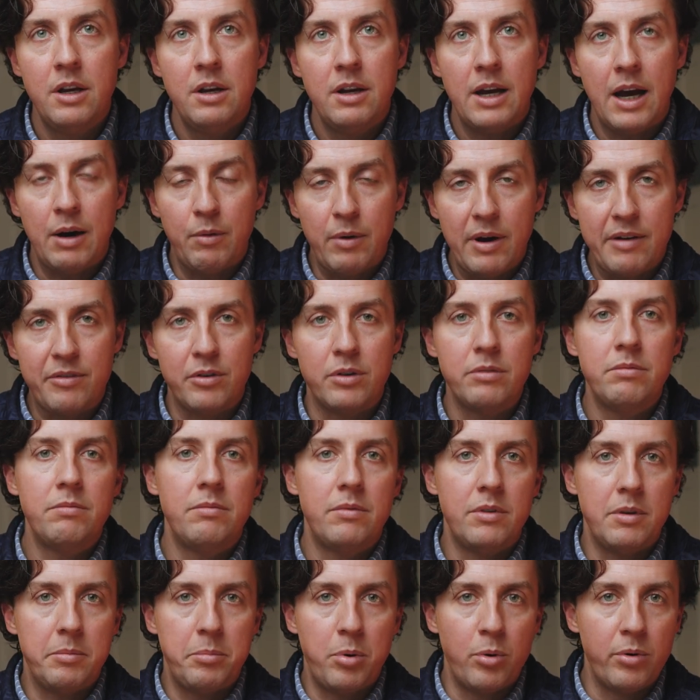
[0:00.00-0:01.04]
However,
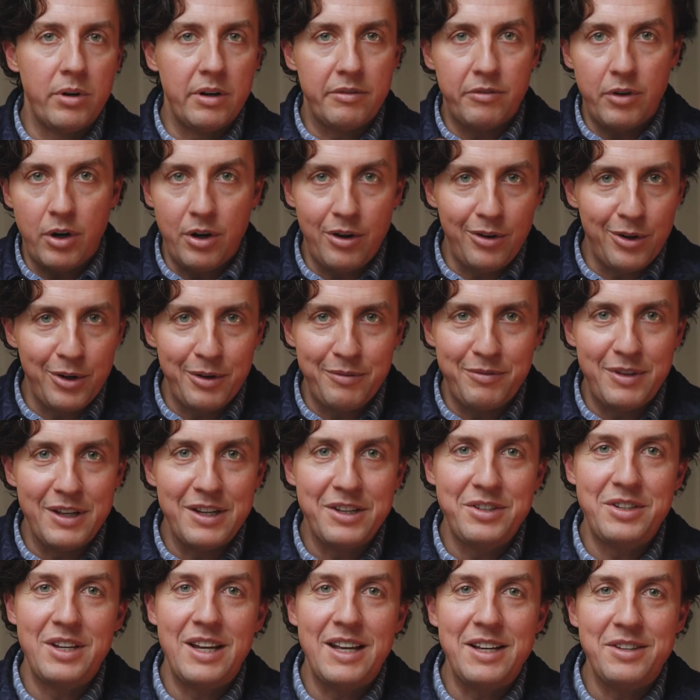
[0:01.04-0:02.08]
the point of all of
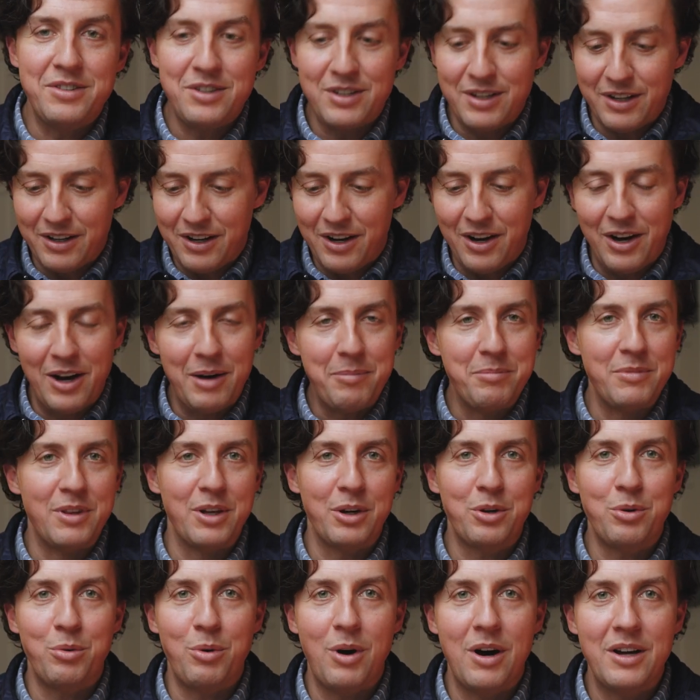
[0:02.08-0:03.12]
this is to up the
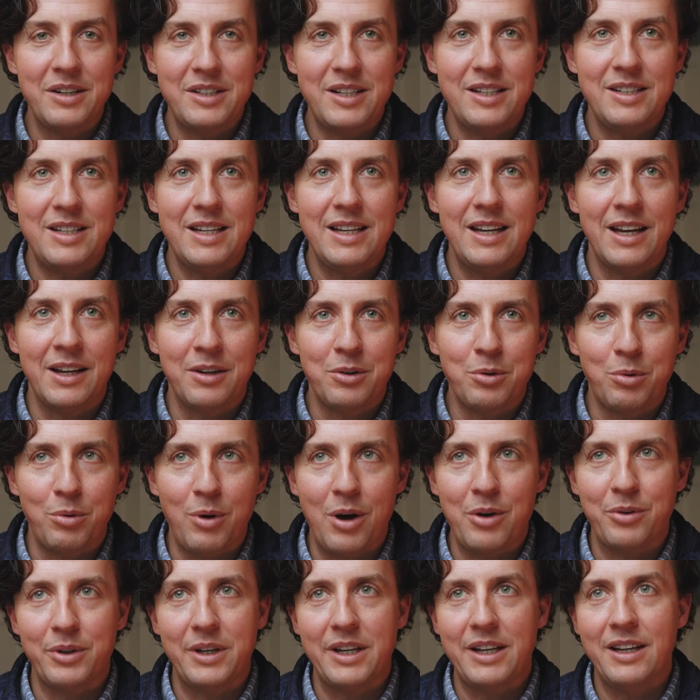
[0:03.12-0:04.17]
quantity and
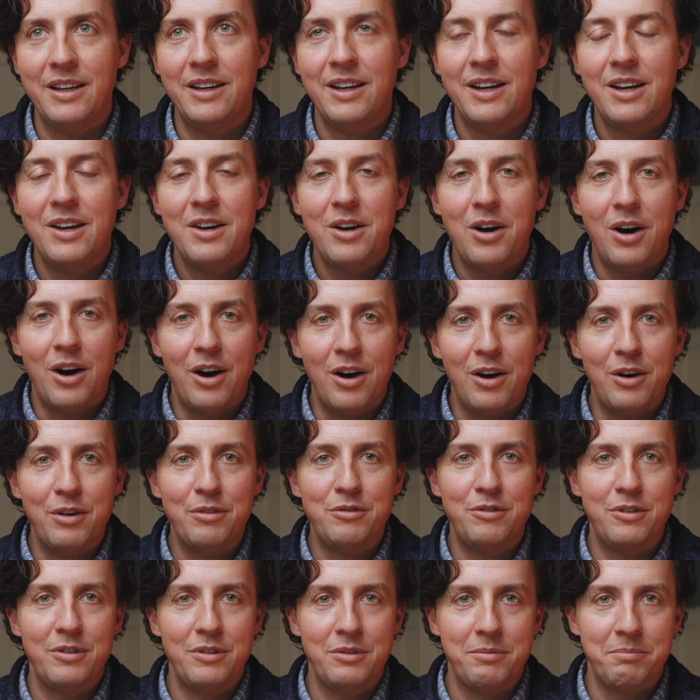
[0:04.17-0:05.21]
quality
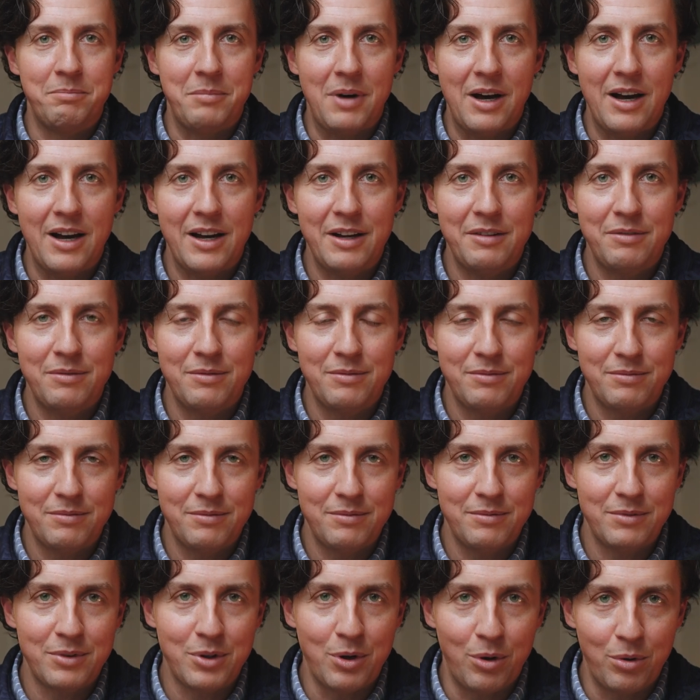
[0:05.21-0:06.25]
of my
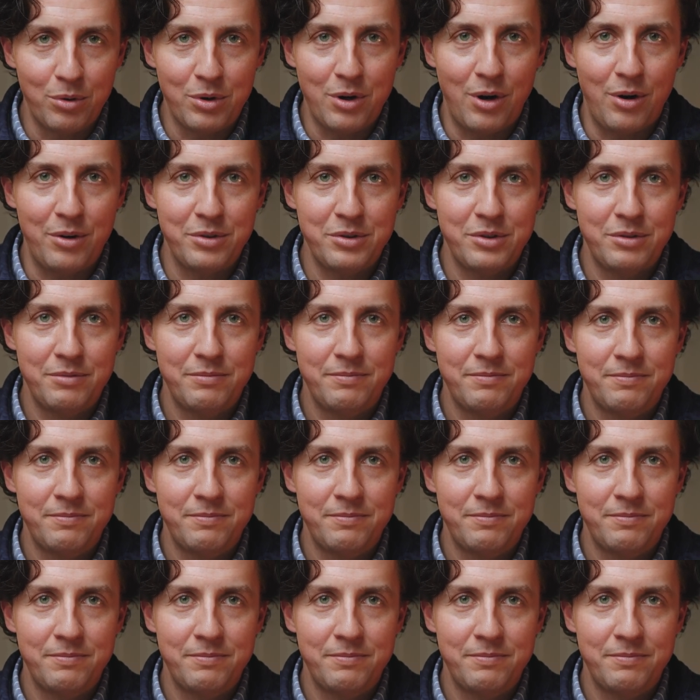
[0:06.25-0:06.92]
cold calls.